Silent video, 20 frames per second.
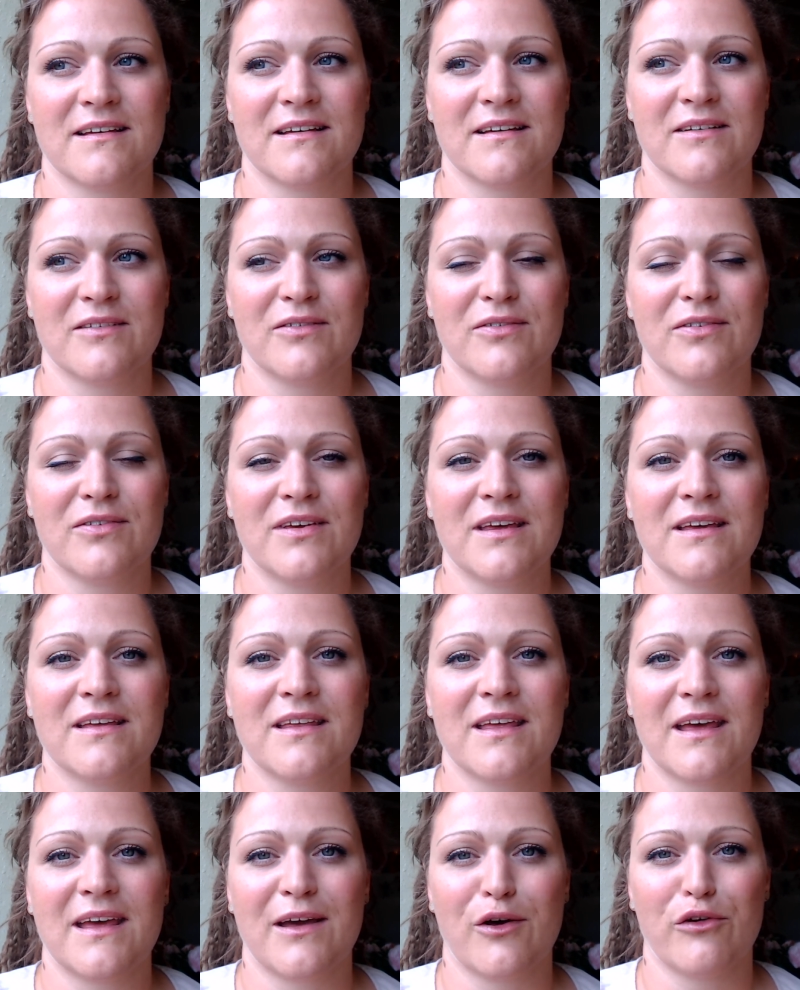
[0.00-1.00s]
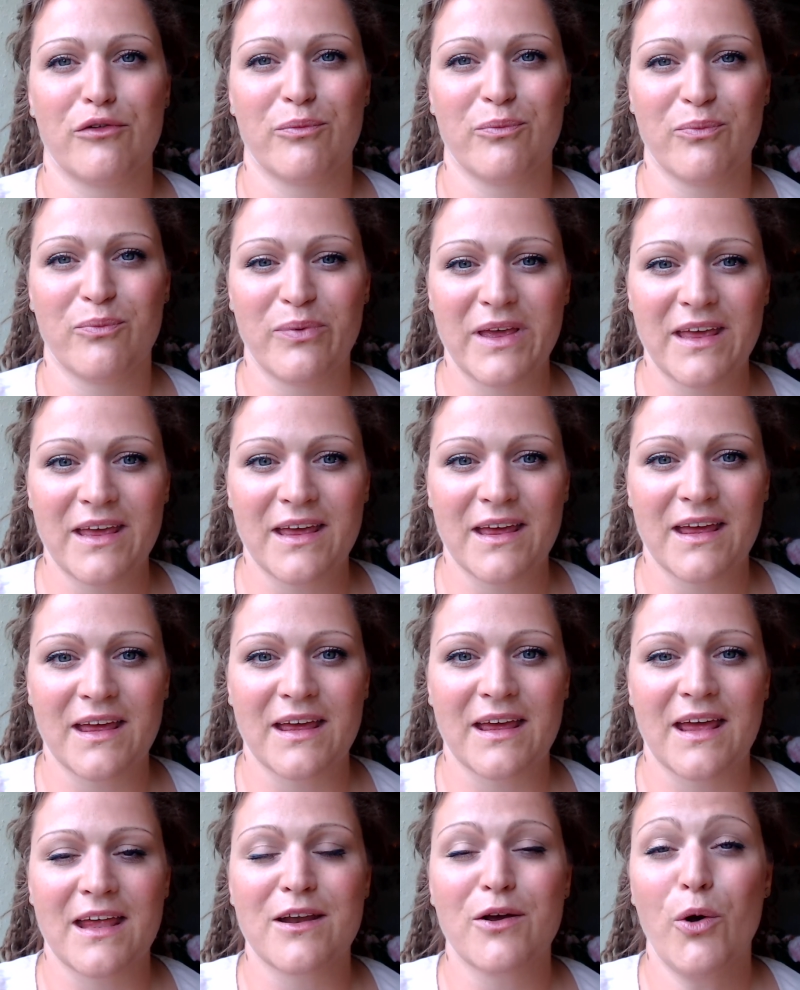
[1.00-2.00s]
feeling of
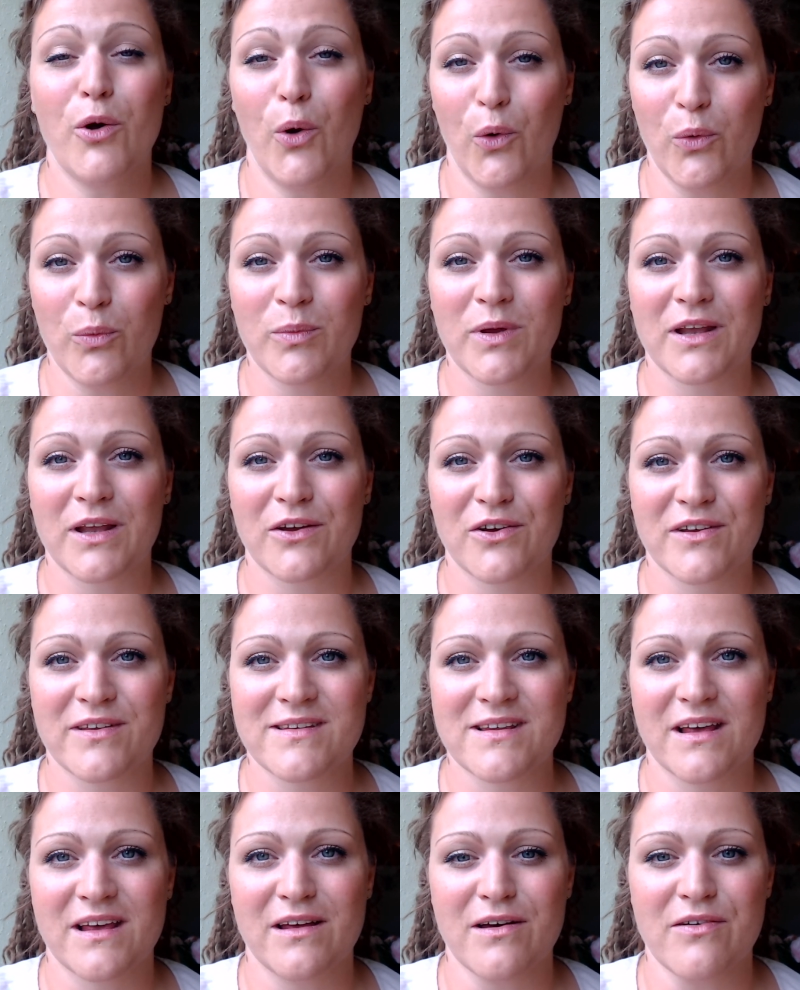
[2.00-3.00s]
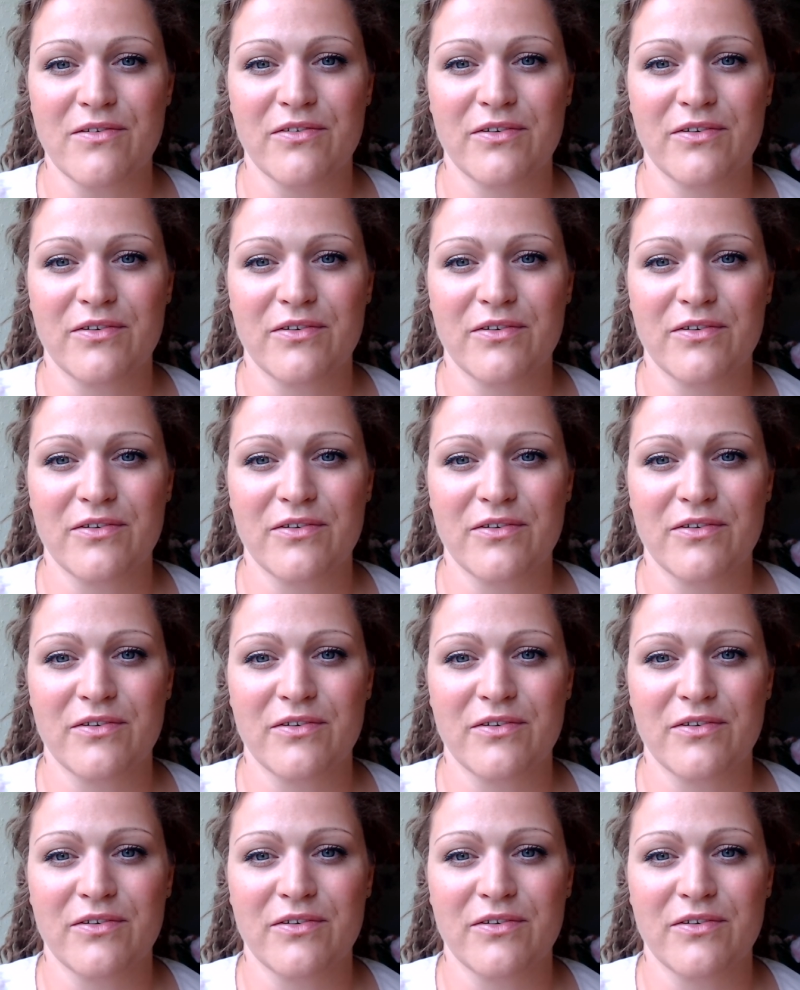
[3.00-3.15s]
being at home in yourself.